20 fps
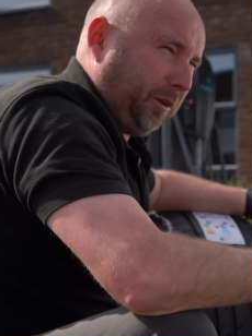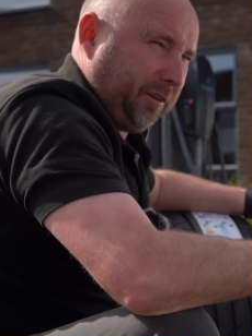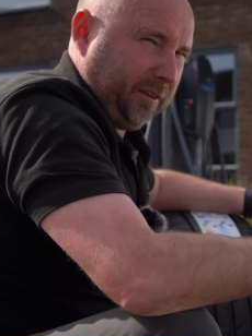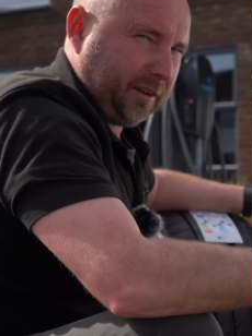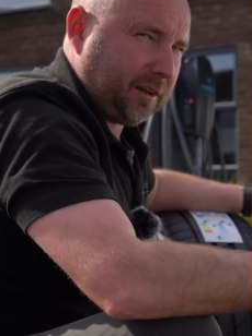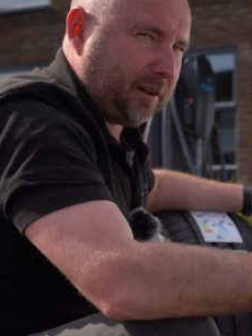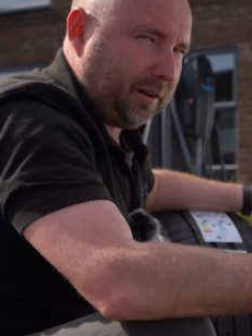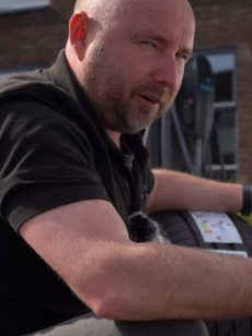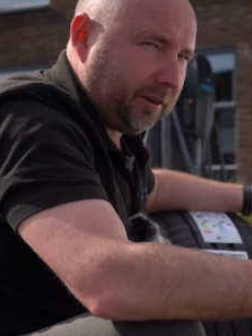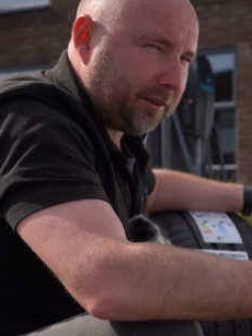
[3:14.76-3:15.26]
than the
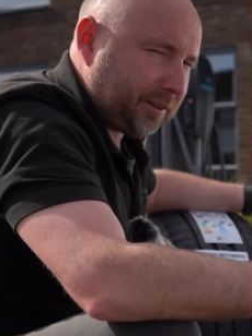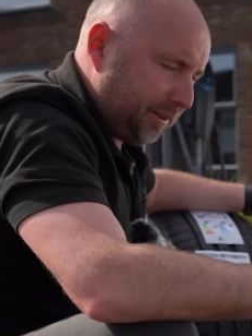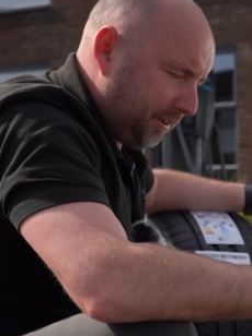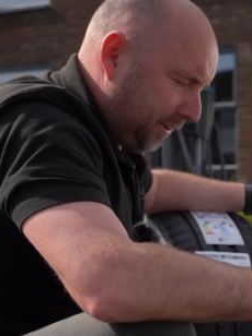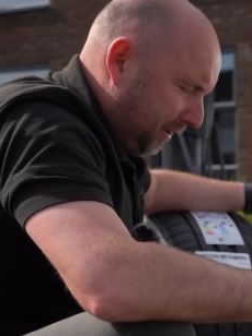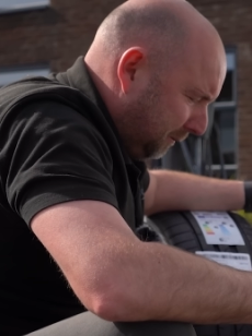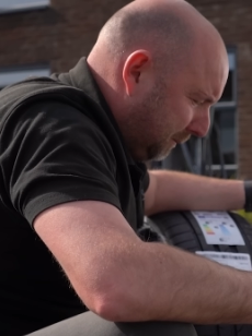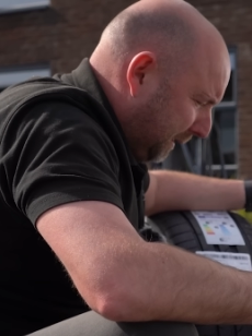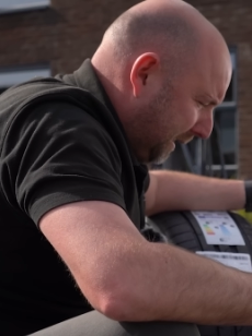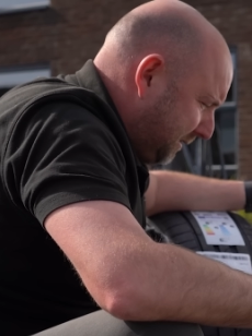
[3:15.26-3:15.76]
car can
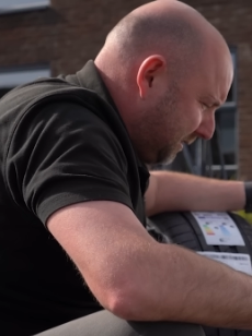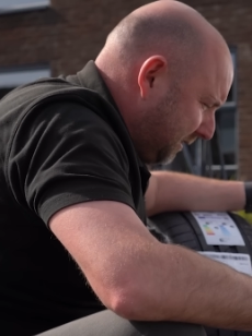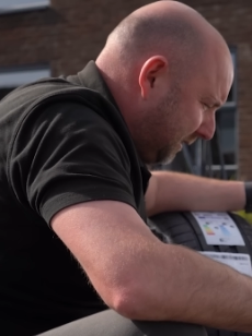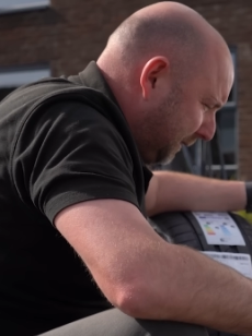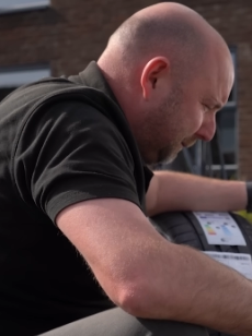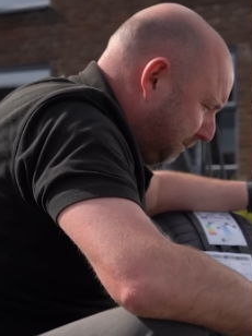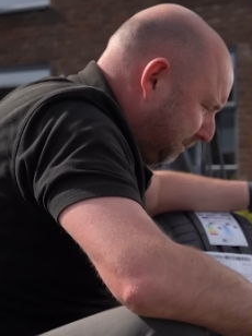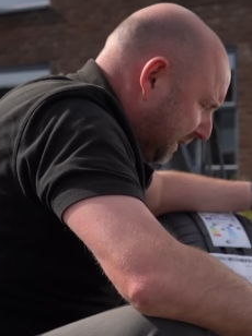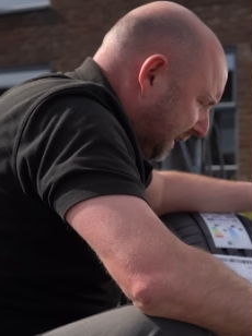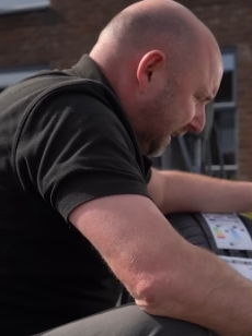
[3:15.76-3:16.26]
do,
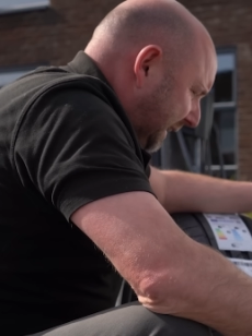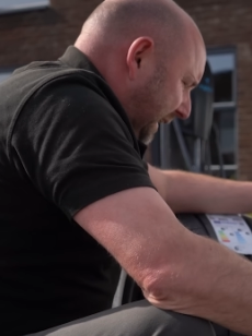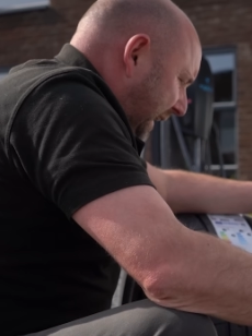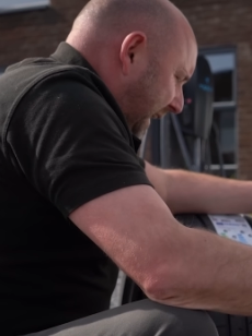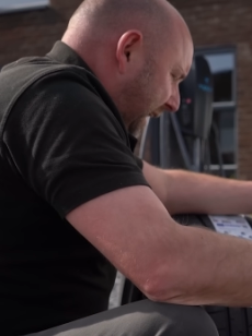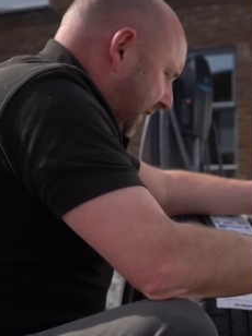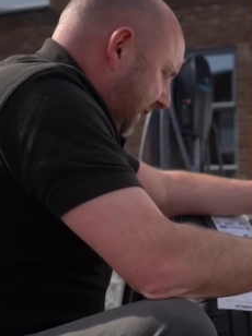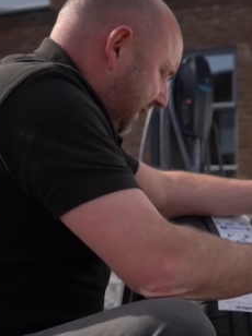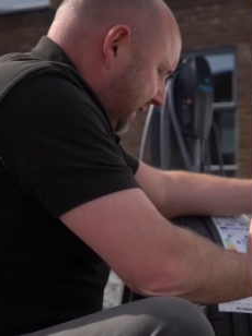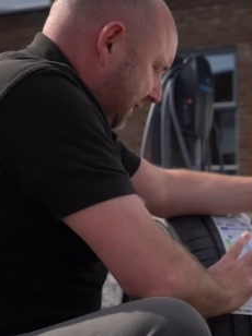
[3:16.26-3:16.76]
basically.
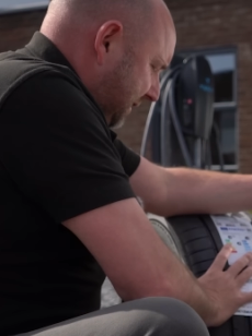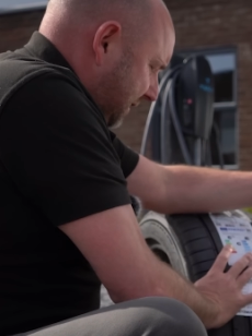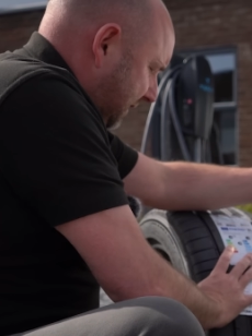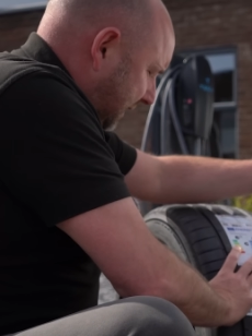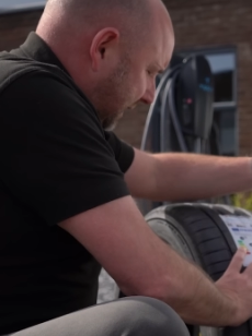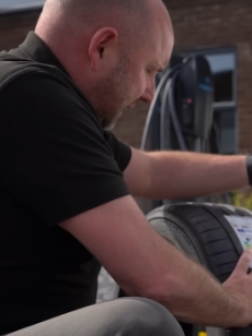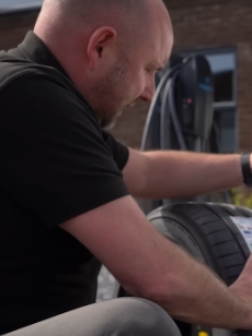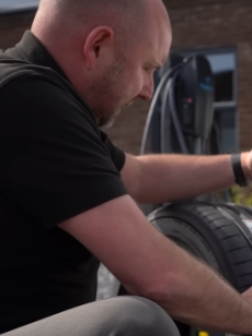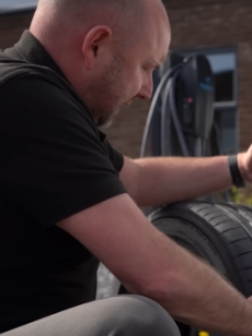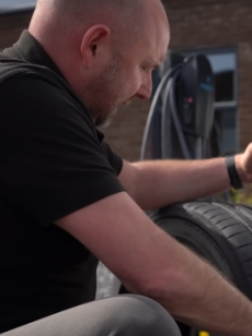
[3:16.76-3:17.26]
This
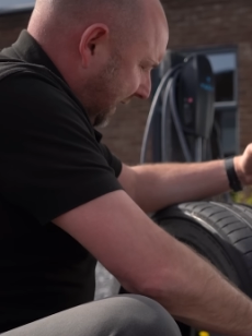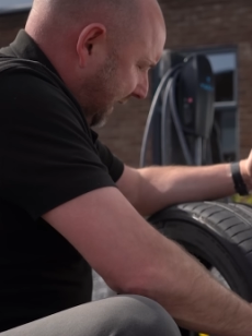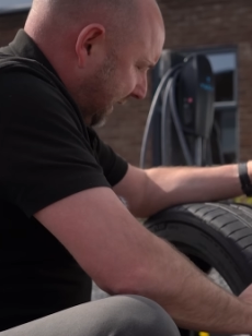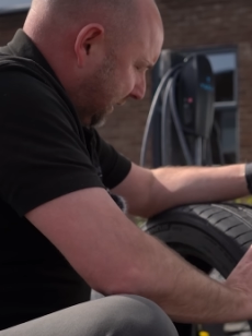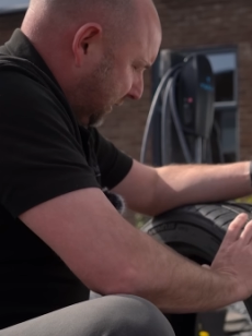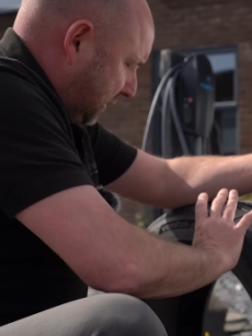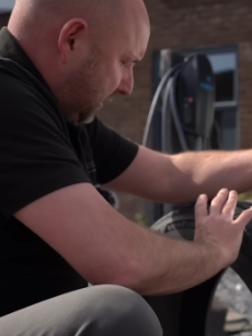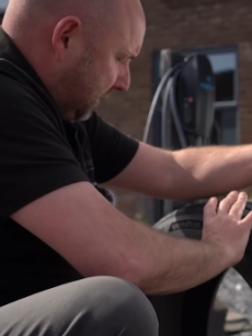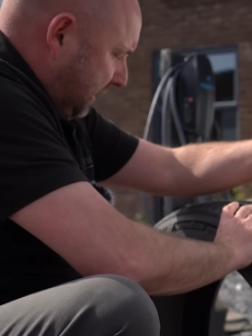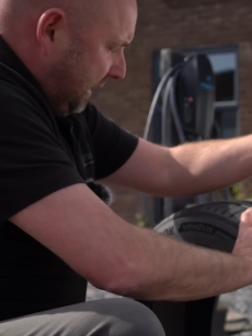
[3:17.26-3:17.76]

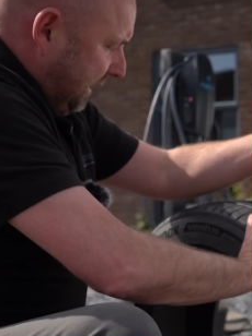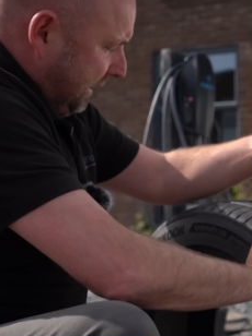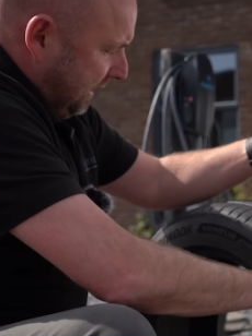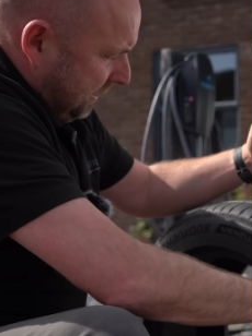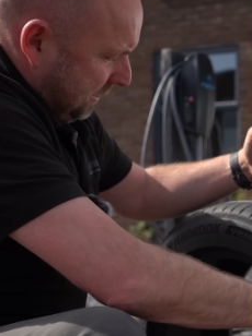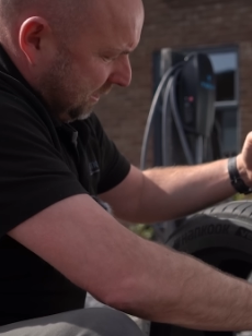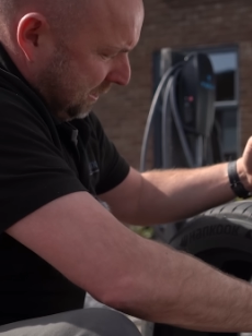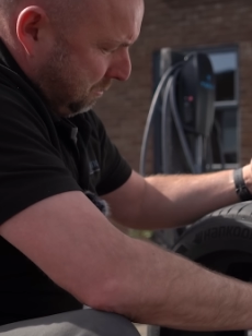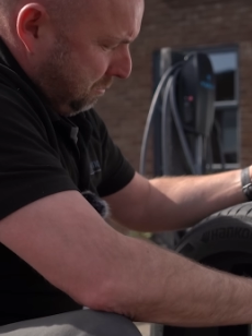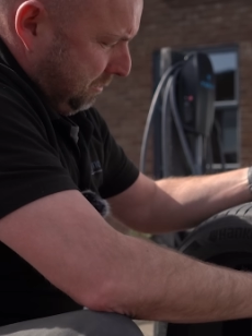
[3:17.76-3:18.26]
Hankook
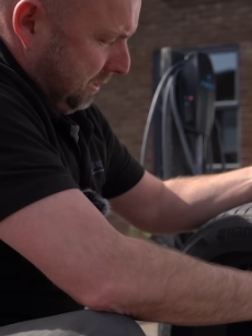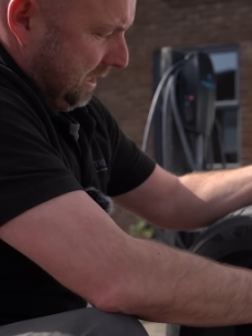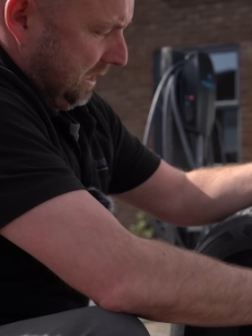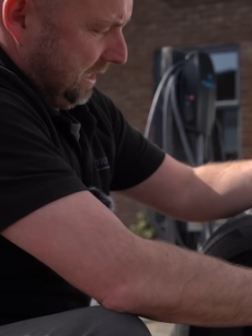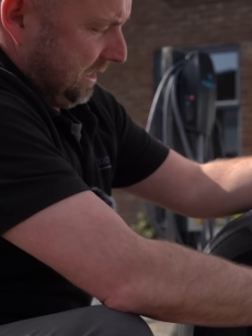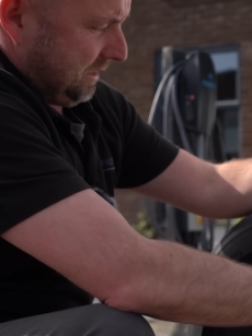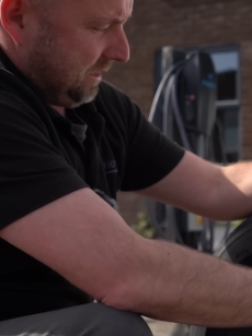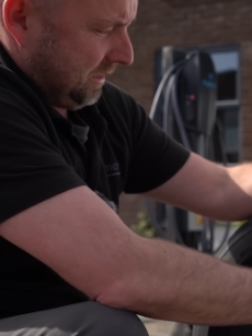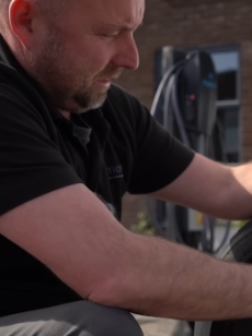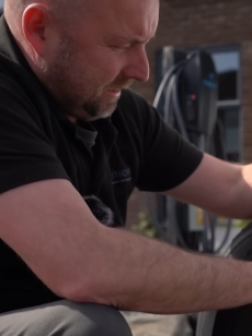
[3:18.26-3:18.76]
here, let's bring
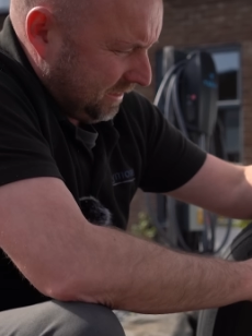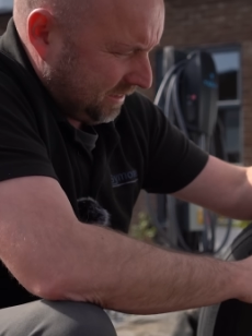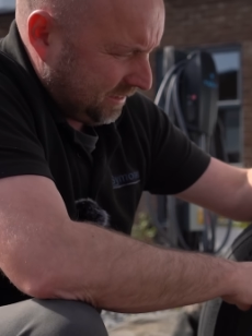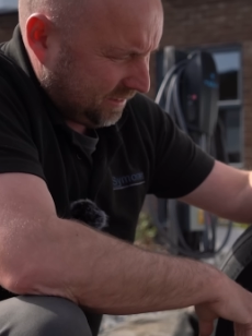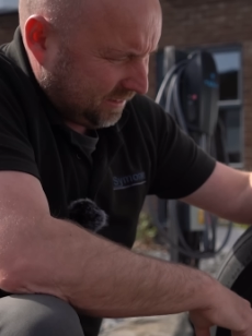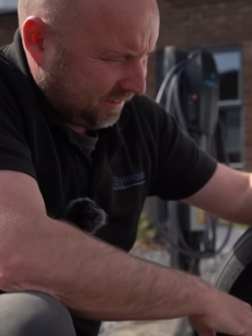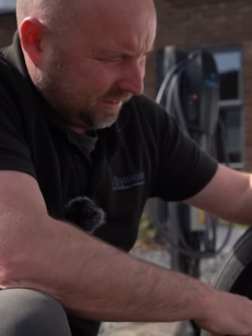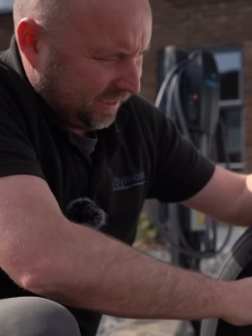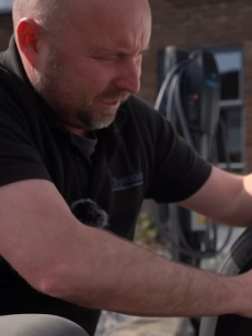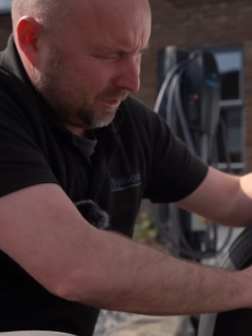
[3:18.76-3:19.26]
this in here,
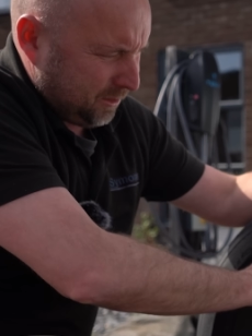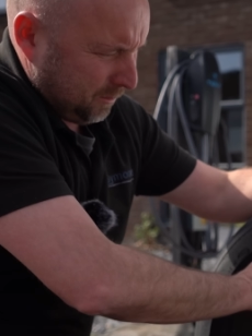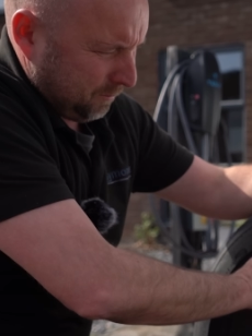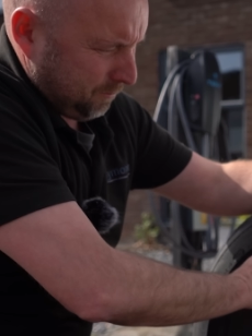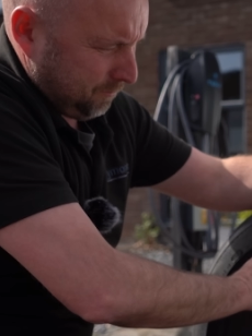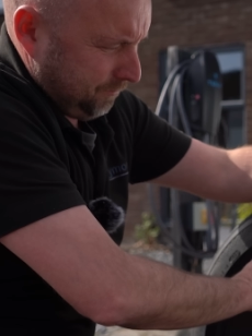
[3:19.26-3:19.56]
Hankook